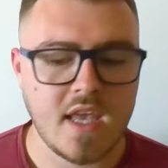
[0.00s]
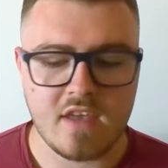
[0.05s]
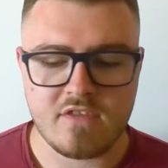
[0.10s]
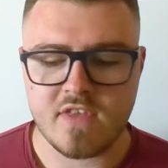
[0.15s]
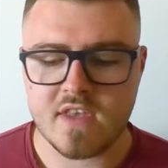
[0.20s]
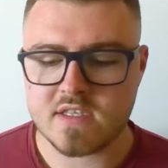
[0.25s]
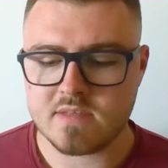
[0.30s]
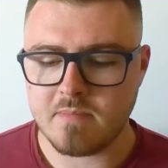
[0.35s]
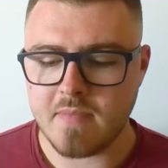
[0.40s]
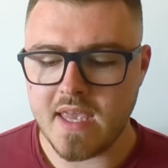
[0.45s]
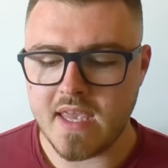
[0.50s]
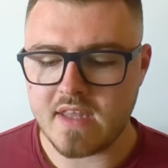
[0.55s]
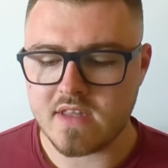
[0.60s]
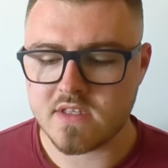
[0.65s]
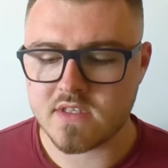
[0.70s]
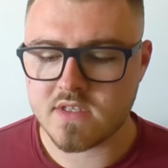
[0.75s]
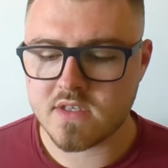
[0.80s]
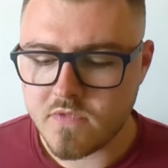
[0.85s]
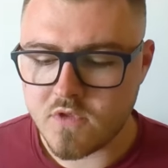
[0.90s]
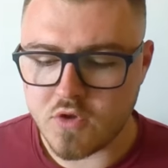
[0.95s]
if this
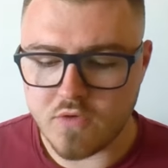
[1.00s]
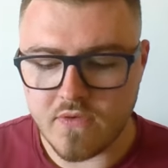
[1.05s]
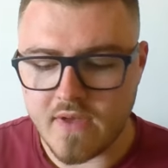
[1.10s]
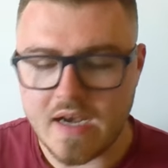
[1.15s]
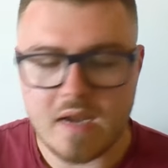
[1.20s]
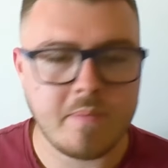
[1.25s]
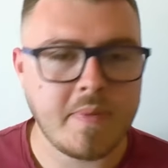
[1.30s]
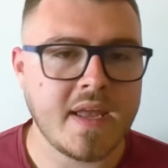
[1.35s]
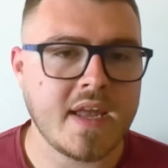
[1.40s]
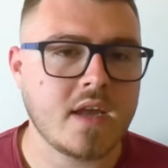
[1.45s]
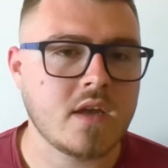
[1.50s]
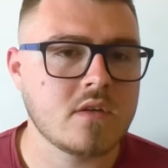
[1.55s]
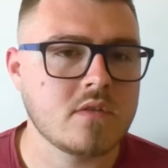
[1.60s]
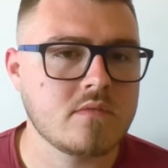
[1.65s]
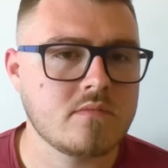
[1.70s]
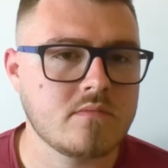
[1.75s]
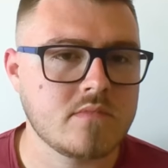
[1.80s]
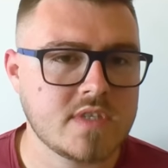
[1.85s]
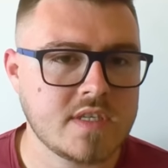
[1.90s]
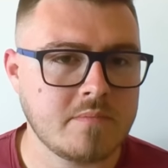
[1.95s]
means developing
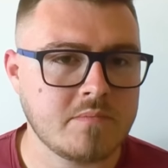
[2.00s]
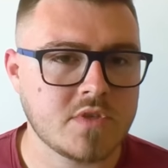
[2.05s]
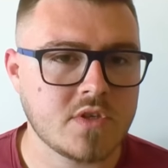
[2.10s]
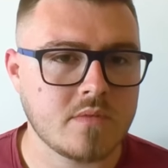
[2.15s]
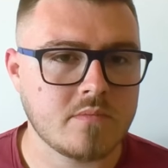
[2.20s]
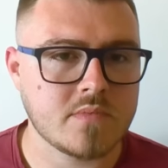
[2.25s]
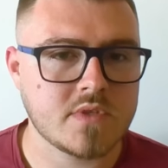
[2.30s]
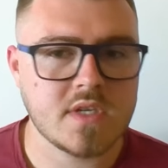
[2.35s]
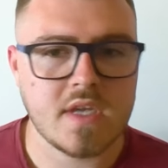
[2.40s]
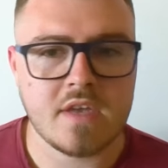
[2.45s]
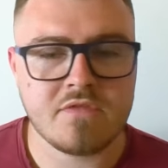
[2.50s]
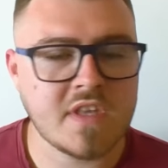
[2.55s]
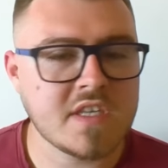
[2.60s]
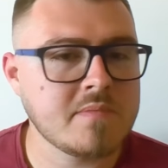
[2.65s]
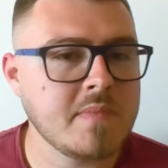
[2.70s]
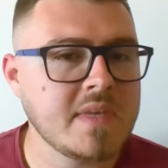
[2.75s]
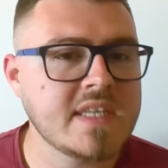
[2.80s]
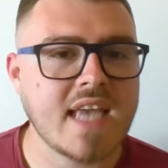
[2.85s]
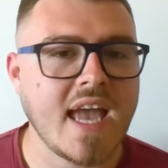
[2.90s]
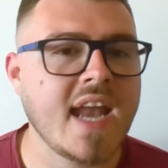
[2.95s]
symptoms, if this
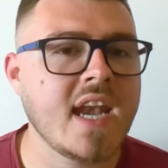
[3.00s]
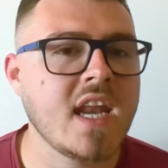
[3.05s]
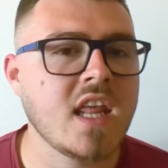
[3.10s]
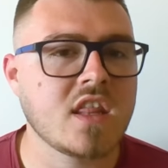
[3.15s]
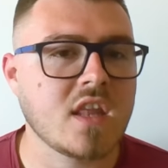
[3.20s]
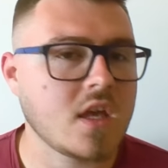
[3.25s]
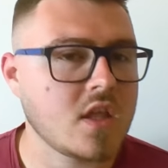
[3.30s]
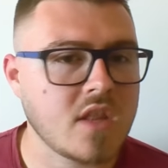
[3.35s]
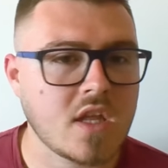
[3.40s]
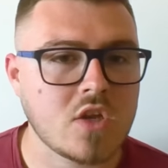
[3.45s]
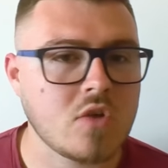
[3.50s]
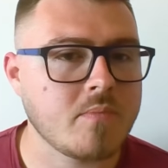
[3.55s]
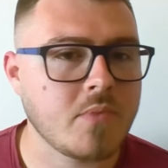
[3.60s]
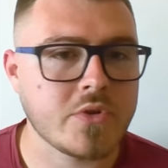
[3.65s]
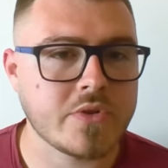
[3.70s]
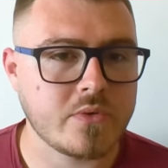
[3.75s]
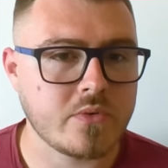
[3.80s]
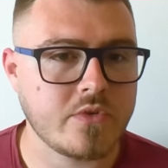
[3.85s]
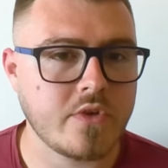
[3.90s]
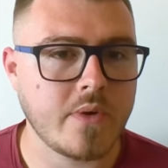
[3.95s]
means anything, then your
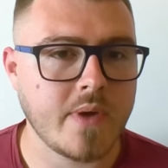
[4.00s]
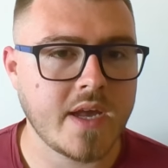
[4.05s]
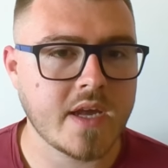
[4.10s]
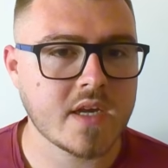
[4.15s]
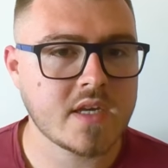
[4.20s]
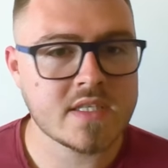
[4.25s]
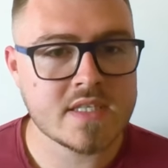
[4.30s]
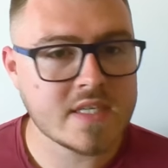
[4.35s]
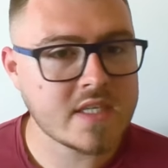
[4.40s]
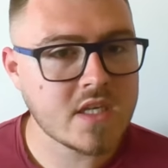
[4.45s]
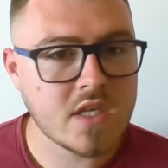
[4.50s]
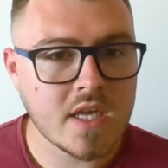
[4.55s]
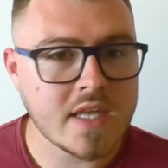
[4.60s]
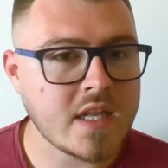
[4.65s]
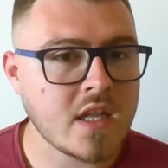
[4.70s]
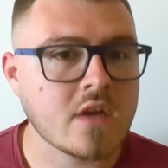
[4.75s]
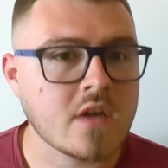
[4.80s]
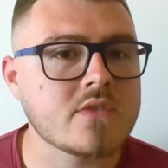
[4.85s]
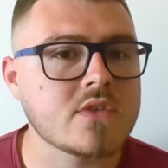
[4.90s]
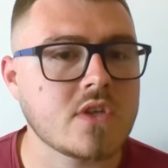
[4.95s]
body will do it because it
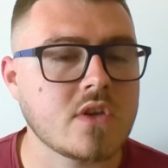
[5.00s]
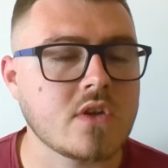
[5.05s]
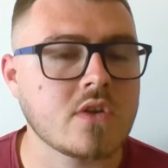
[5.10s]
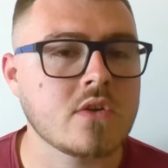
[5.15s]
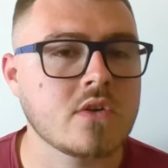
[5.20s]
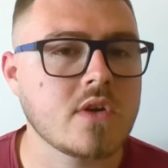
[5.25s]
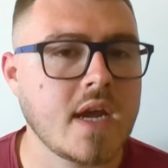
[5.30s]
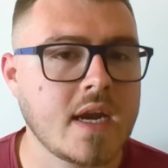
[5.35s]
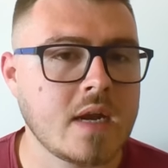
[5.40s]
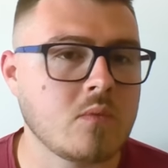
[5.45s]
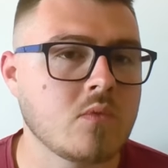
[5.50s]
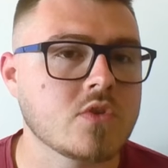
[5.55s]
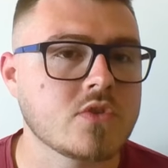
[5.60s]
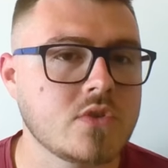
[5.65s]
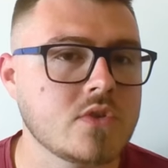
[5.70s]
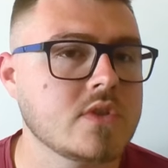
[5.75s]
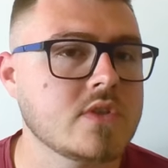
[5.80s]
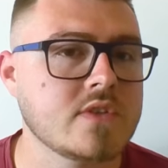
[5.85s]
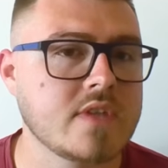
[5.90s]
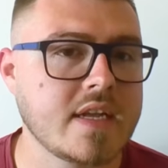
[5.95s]
loves you and it wants you
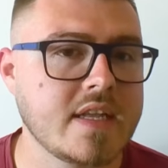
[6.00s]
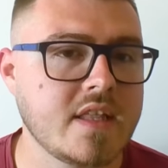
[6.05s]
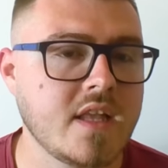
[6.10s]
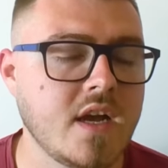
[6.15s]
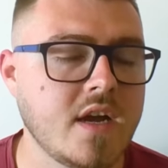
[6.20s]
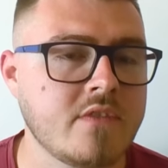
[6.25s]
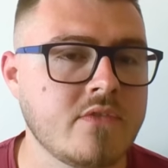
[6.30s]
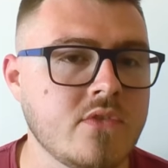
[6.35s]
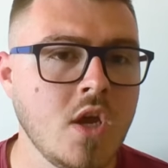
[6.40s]
to stay alive.